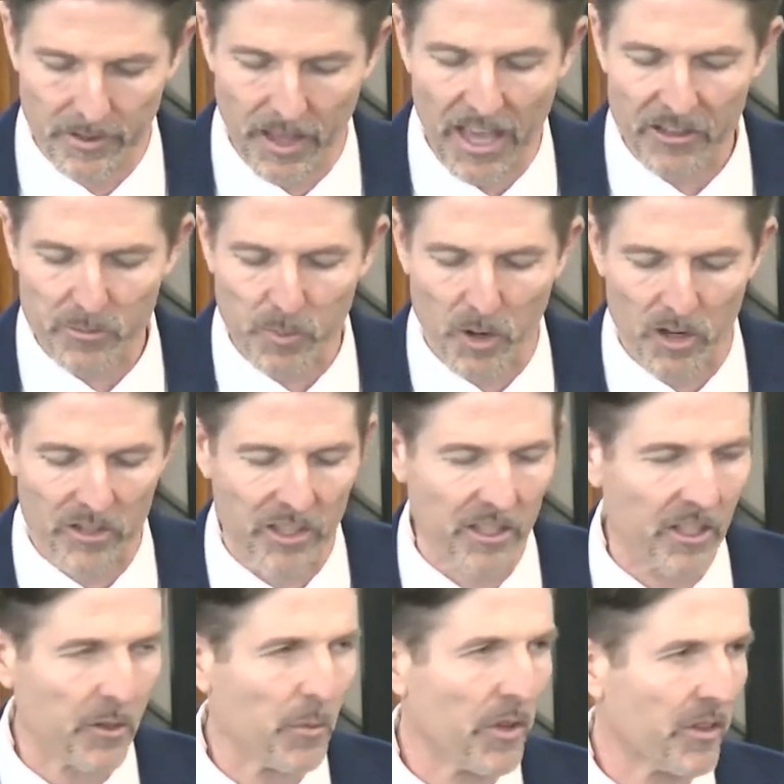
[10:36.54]
last part,
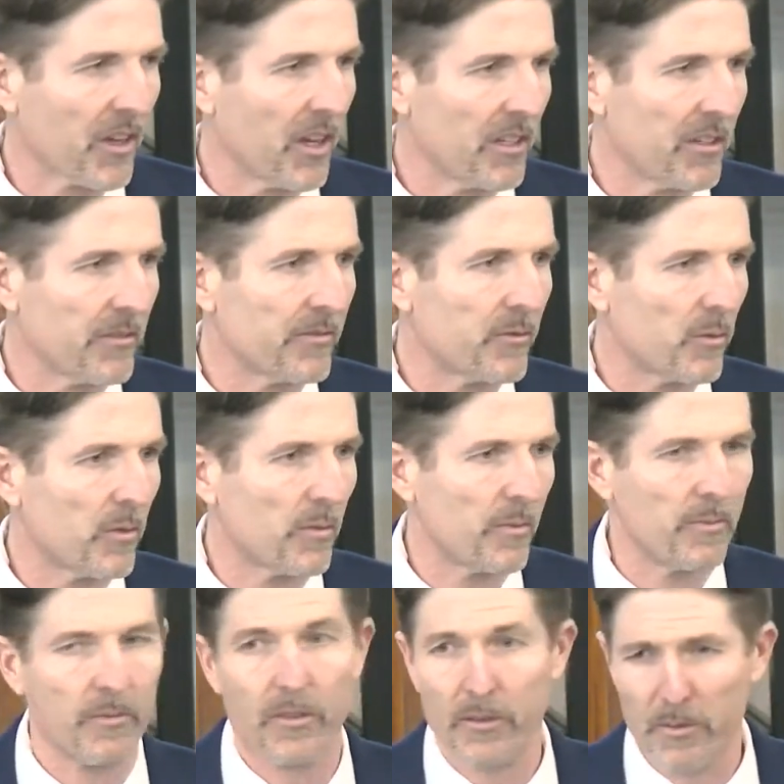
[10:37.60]
dealing with
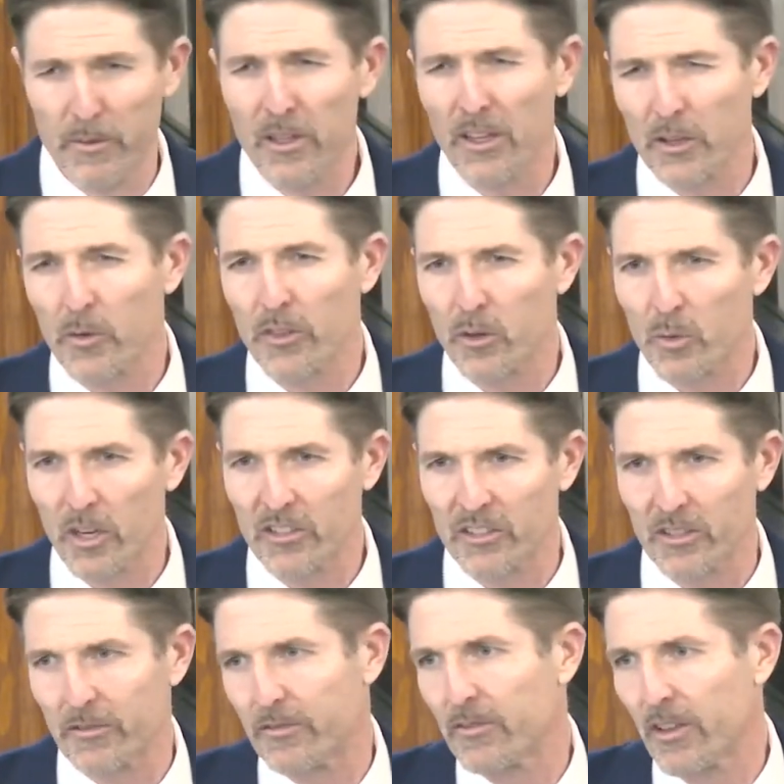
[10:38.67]
the
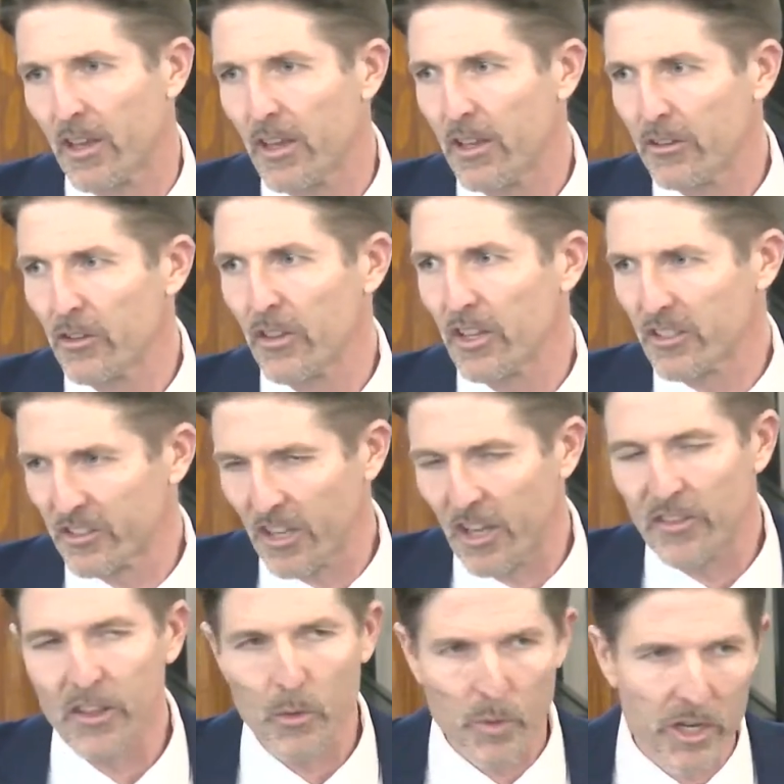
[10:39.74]
question of, to the
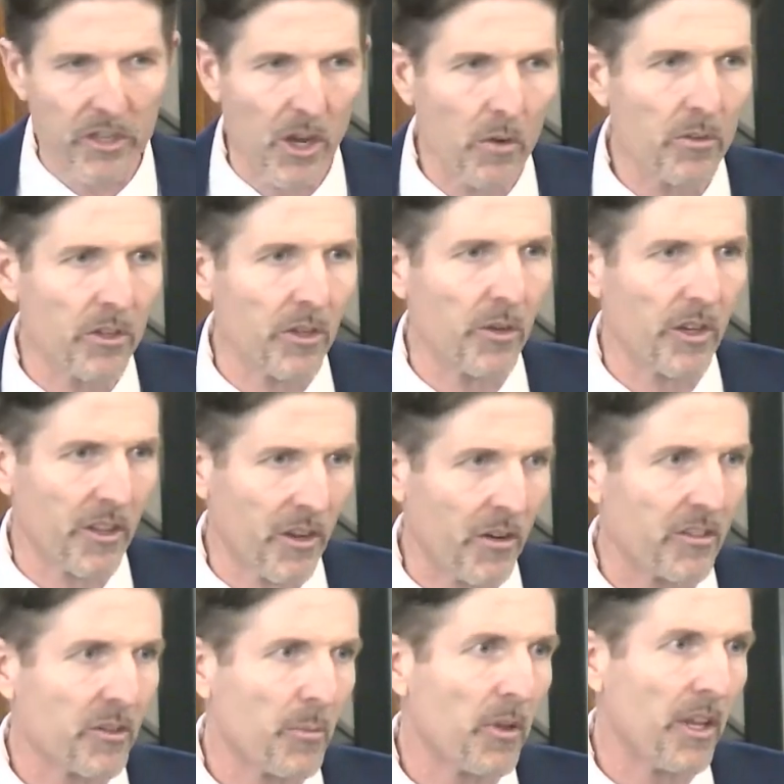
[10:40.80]
extent that we don't do it, and there
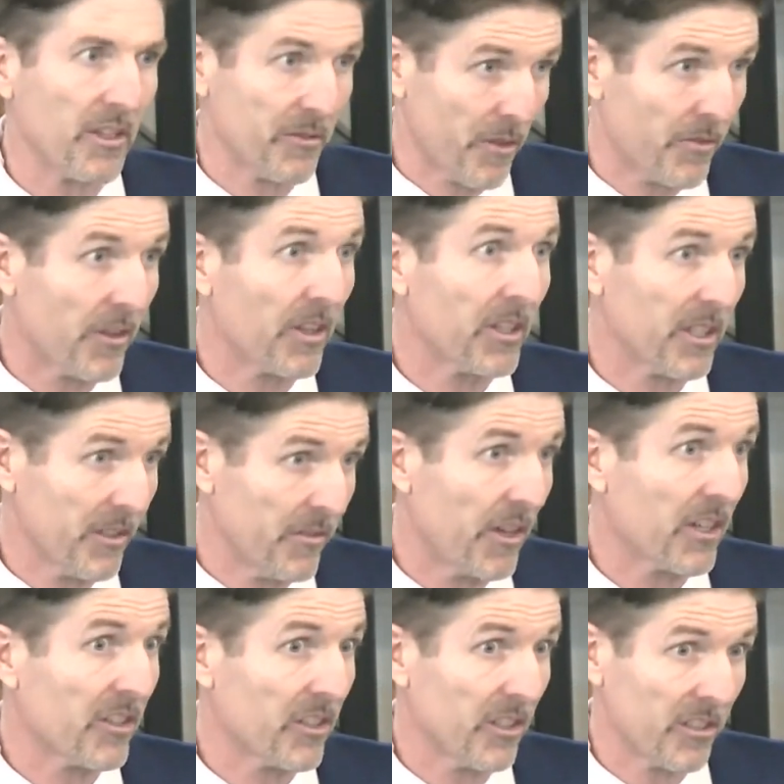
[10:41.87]
is a place for feeling
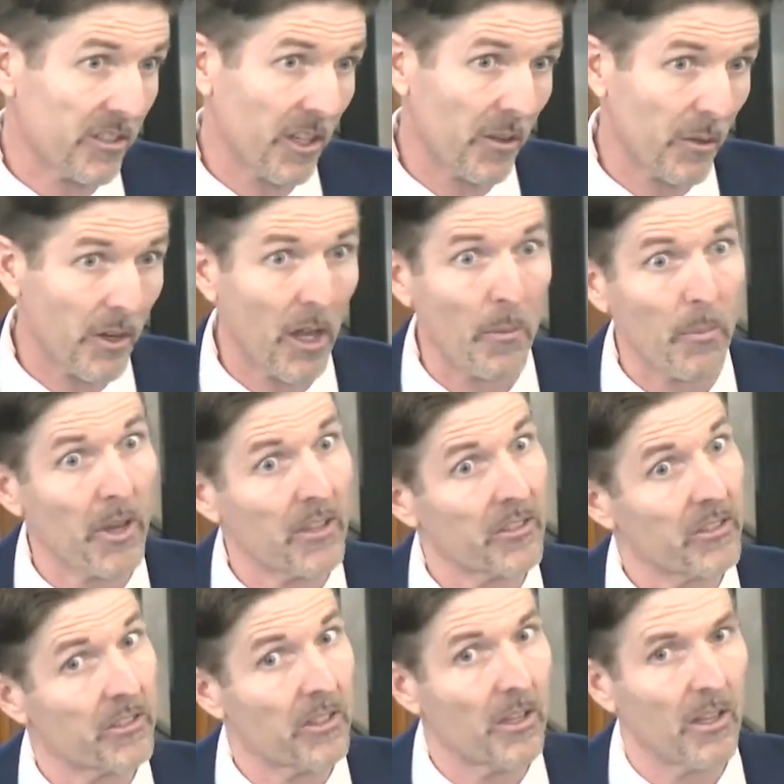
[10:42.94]
conviction, saying, Lord, help
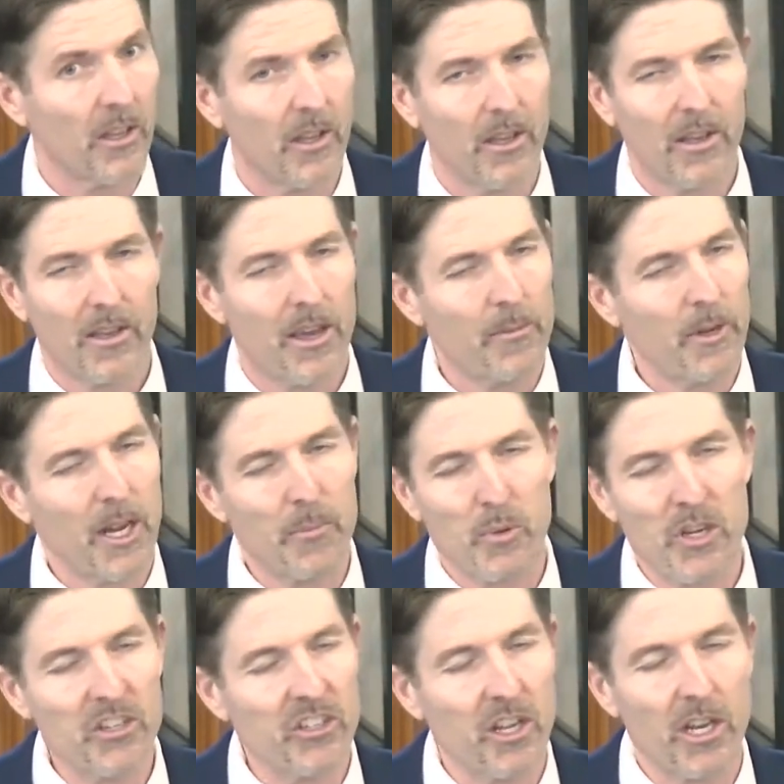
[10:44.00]
us. I mean, I
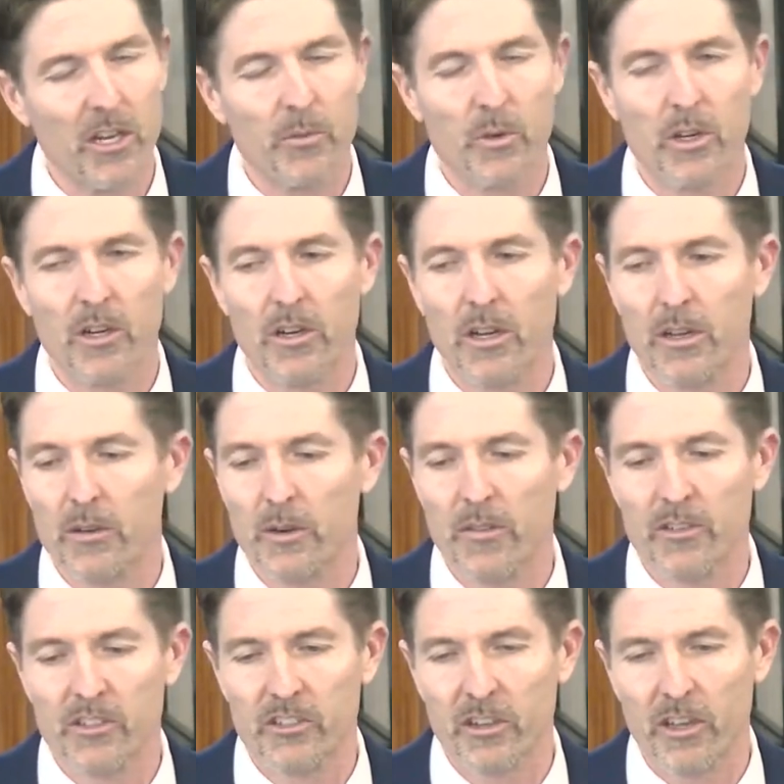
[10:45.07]
appreciated where
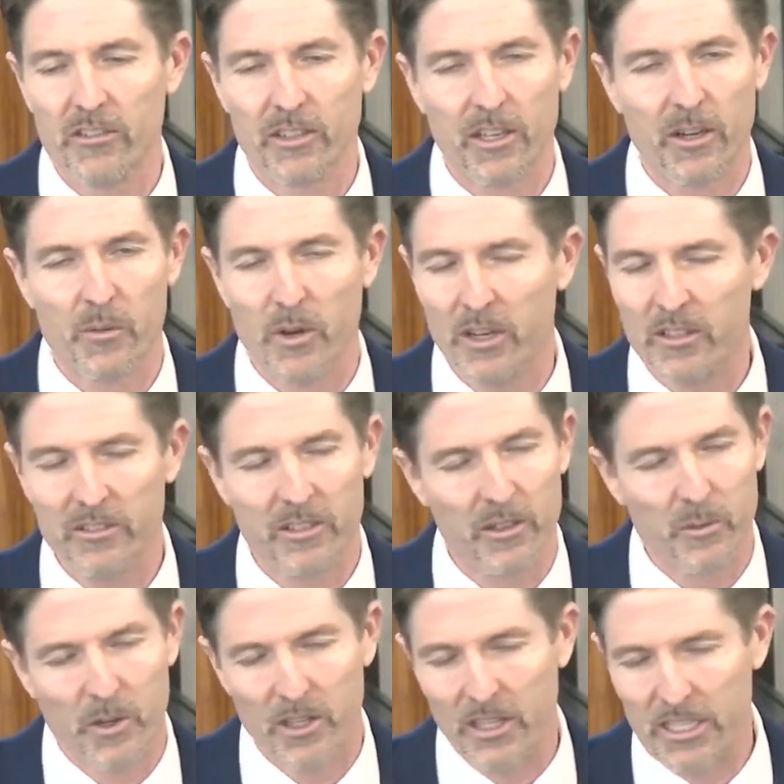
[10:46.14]
Reverend Shaw saying, I don't want
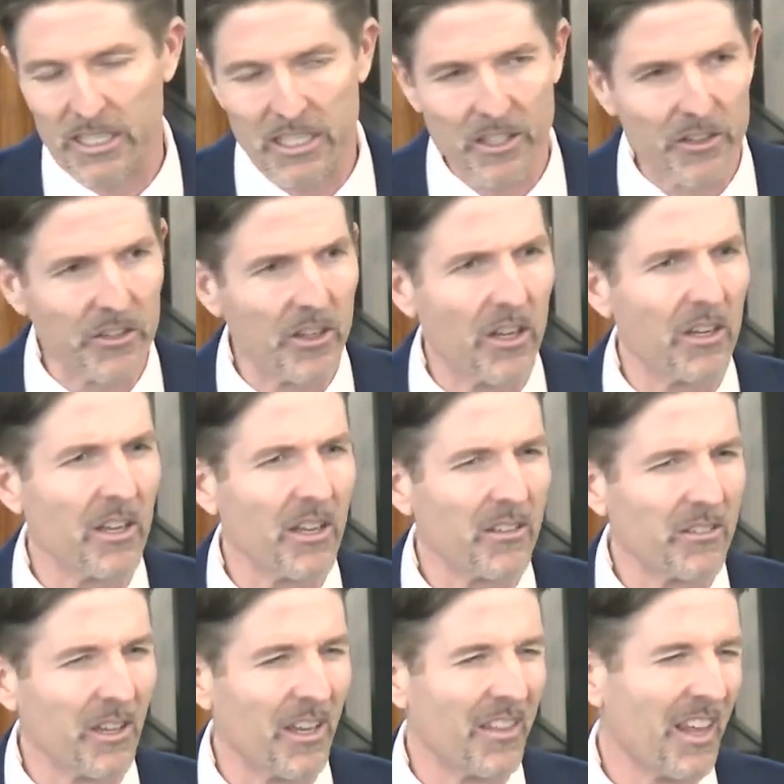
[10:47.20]
to lay guilt on
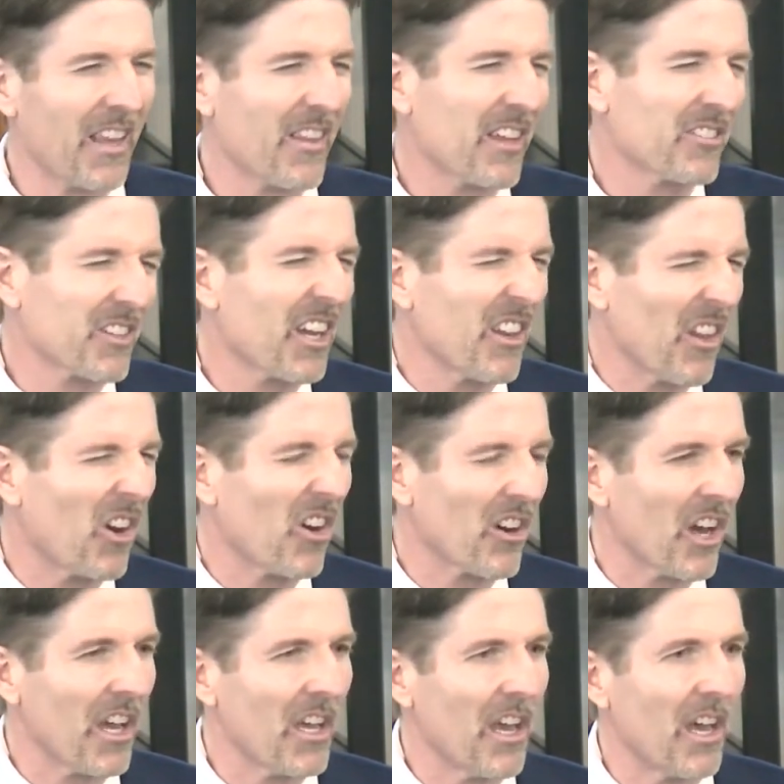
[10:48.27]
us. That's kind of the heart
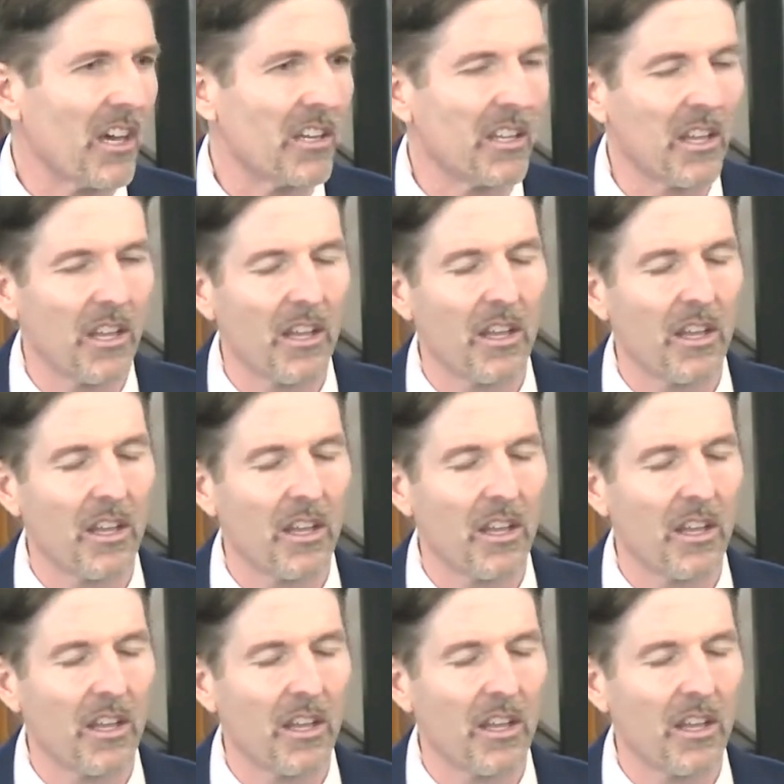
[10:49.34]
I had